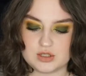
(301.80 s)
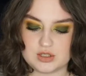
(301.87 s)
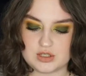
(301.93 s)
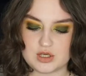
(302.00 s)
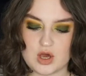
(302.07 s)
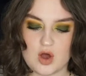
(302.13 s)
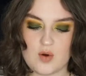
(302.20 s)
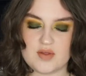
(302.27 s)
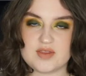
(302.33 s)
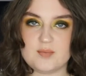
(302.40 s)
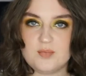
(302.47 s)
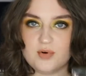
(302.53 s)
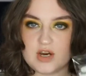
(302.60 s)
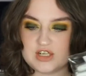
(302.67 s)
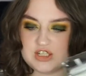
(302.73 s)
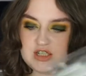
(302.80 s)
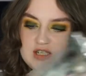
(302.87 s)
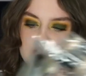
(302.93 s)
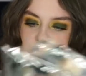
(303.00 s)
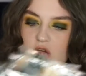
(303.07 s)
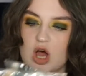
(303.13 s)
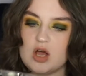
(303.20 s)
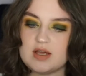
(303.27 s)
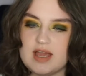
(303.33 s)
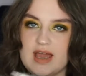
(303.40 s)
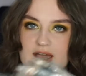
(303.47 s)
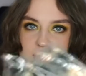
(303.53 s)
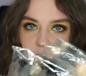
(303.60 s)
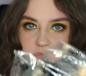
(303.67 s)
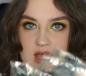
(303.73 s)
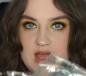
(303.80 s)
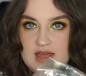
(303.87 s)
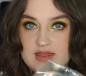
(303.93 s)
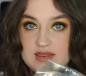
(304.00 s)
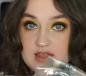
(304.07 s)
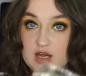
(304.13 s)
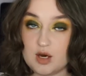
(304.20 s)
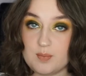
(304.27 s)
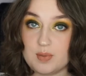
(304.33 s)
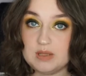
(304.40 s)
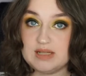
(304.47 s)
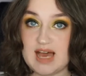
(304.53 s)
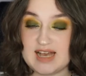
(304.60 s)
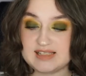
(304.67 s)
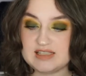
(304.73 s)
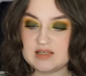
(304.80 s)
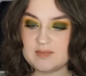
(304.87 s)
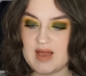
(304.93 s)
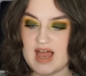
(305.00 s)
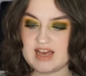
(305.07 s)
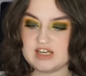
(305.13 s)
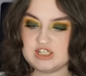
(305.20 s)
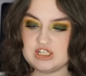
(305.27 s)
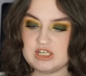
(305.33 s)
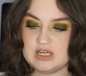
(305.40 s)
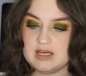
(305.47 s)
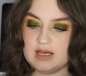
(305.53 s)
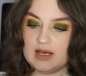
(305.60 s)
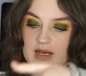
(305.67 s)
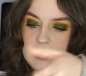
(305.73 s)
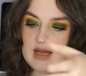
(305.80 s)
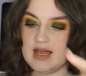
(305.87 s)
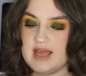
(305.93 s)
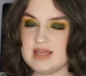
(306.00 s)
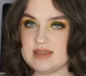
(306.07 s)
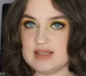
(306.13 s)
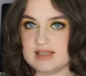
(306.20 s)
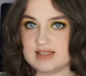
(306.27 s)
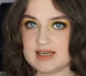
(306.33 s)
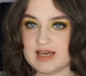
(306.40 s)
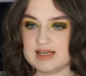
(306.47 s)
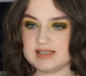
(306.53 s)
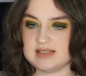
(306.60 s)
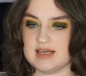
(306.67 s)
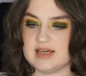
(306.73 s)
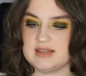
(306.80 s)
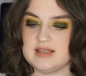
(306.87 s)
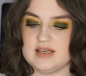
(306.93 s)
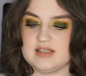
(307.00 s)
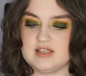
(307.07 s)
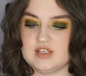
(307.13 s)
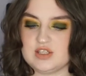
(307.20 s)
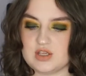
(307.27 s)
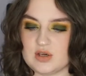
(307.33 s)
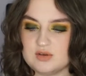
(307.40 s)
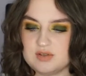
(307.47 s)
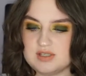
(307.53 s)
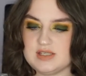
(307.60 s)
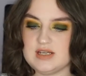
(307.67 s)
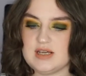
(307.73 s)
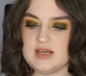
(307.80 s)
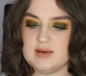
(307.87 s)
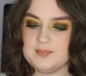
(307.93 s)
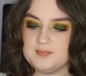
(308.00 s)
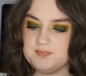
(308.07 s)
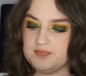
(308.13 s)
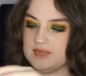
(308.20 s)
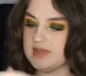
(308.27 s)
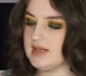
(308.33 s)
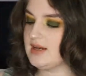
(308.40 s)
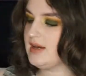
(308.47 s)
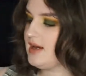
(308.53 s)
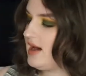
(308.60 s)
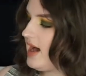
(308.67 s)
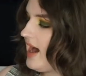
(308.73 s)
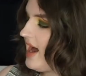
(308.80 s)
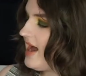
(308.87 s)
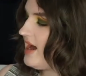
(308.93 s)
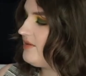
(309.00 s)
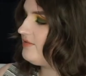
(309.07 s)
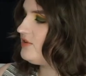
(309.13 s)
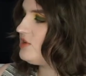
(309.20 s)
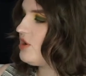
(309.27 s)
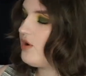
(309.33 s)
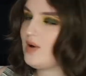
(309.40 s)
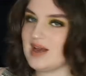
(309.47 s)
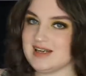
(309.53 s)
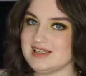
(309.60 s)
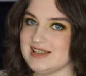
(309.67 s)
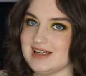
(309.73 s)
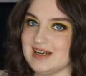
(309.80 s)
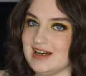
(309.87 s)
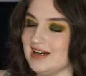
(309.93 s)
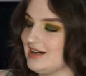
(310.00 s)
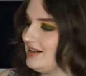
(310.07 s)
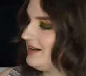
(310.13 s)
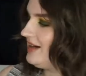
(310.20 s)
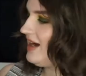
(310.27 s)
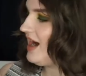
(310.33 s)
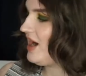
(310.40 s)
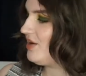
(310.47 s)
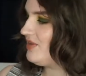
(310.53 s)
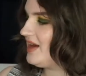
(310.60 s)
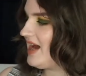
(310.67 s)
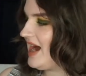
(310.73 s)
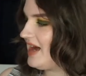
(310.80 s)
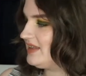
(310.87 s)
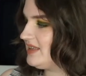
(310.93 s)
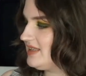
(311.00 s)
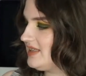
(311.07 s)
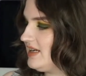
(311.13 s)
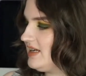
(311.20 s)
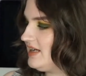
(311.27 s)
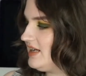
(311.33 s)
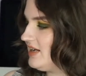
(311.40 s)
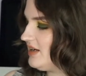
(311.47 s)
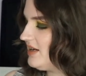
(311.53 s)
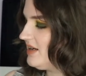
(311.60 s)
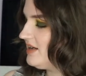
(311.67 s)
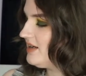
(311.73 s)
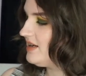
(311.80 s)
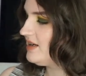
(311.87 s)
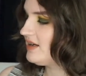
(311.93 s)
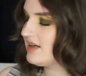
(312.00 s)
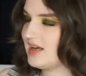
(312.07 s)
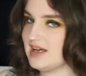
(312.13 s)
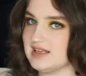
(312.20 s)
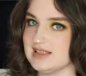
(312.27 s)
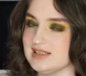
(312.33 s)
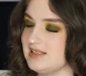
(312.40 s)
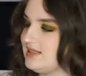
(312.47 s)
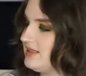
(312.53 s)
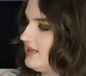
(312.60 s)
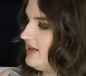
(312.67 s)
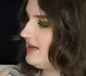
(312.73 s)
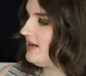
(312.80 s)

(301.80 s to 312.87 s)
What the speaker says: So the brushes all came in their plastic packaging in this case like this. So see, I have no idea how they had this in here because